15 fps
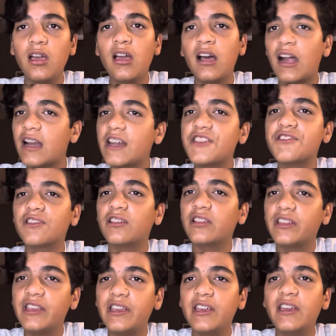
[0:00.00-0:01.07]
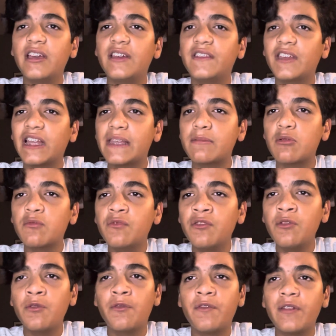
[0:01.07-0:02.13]
Additionally, the labor
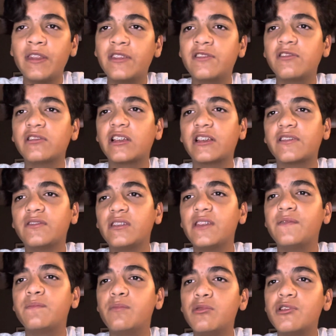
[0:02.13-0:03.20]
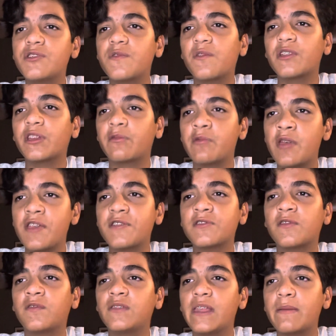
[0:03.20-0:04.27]
movement successfully pushed for the creation
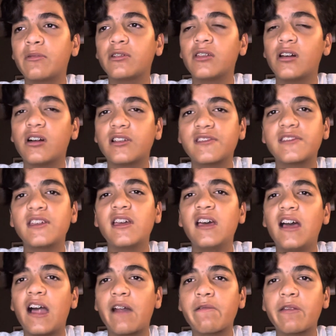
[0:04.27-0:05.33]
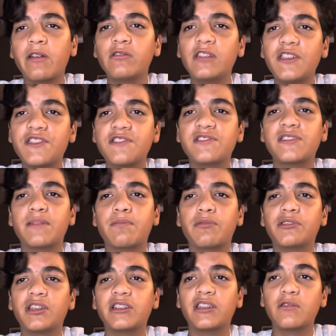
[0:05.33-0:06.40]
of labor laws and regulations that
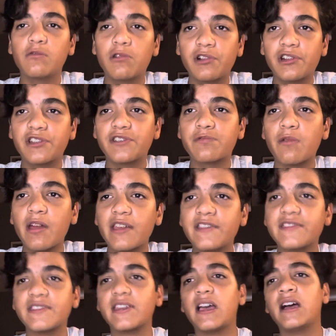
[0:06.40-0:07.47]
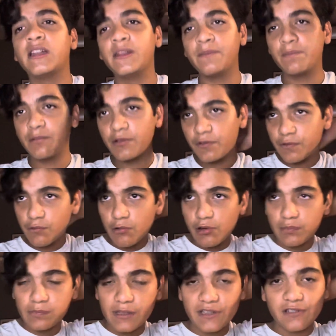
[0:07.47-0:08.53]
protected workers' rights and improved
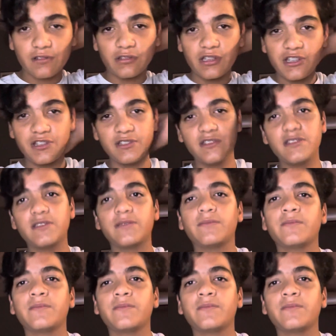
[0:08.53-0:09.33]
workplace conditions.